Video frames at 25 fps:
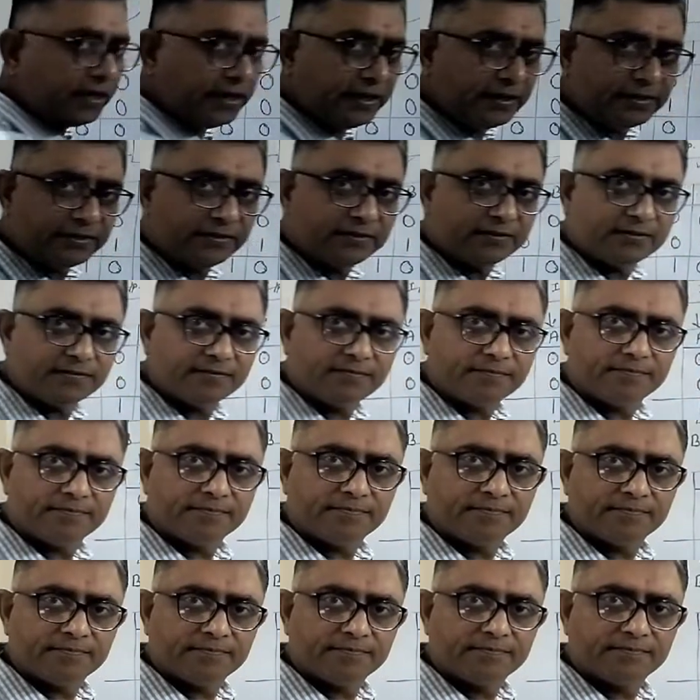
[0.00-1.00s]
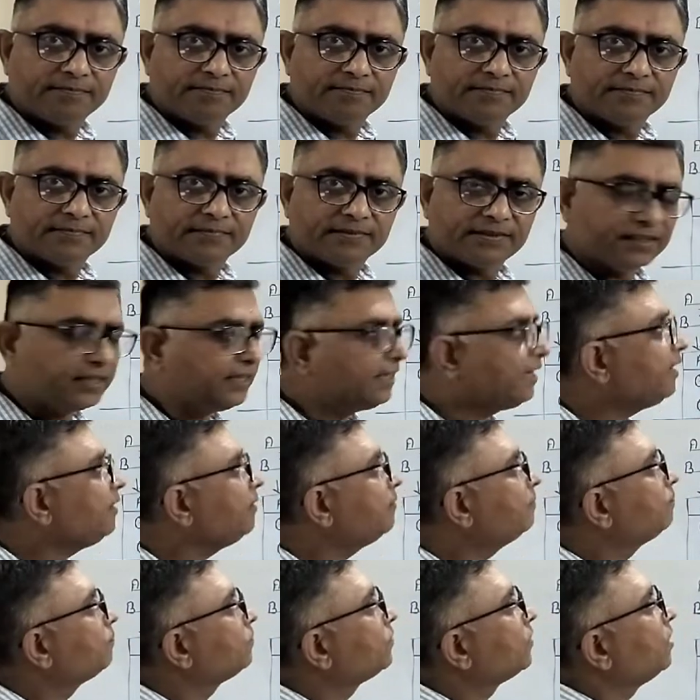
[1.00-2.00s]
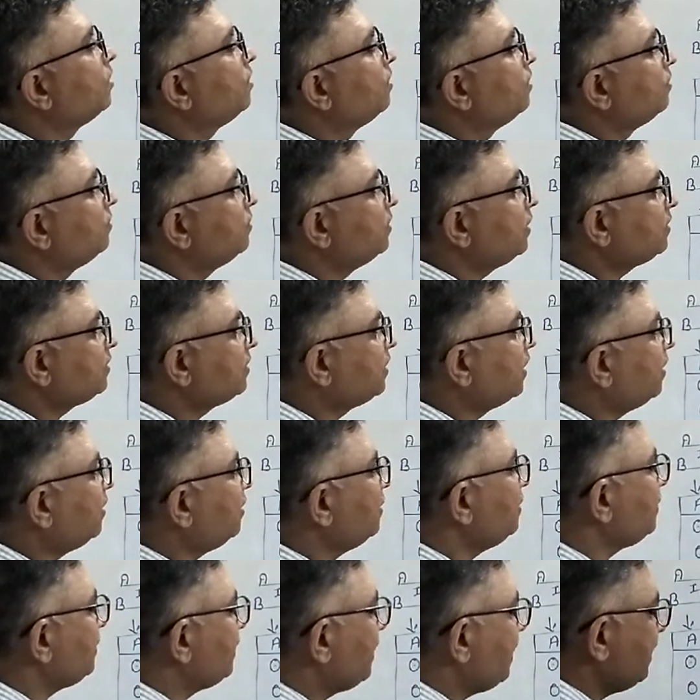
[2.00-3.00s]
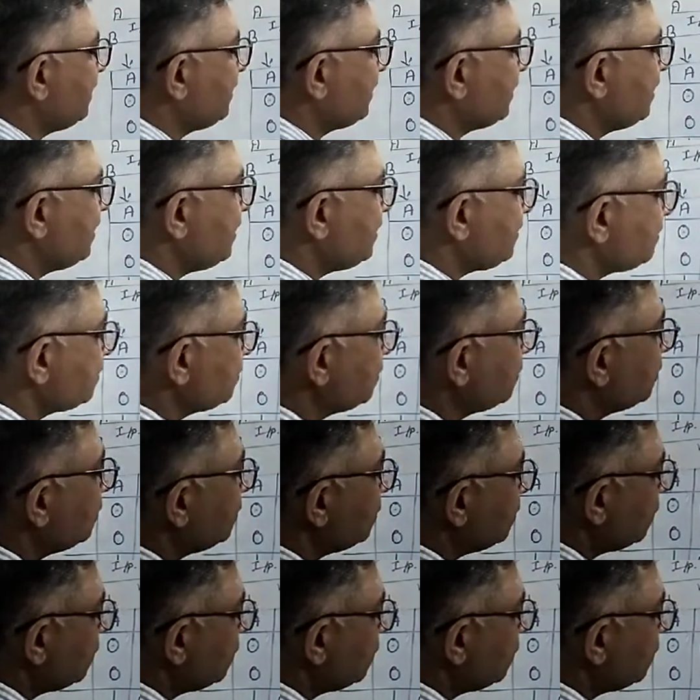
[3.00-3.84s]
gates. Okay? The third gate is